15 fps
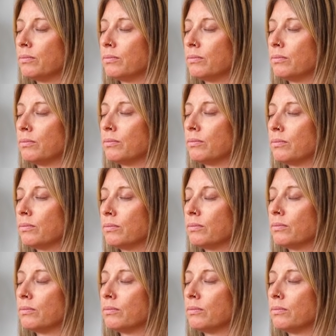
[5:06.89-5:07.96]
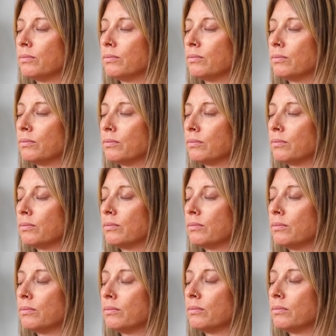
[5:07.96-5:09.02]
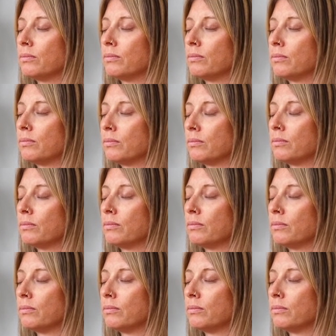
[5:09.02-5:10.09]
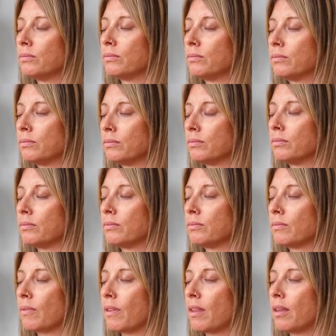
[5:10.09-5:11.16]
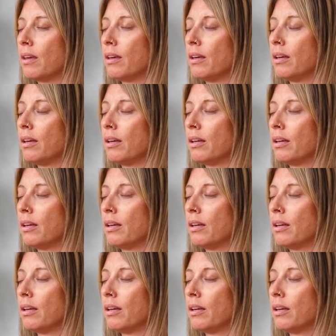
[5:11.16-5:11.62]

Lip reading: Nothing is said.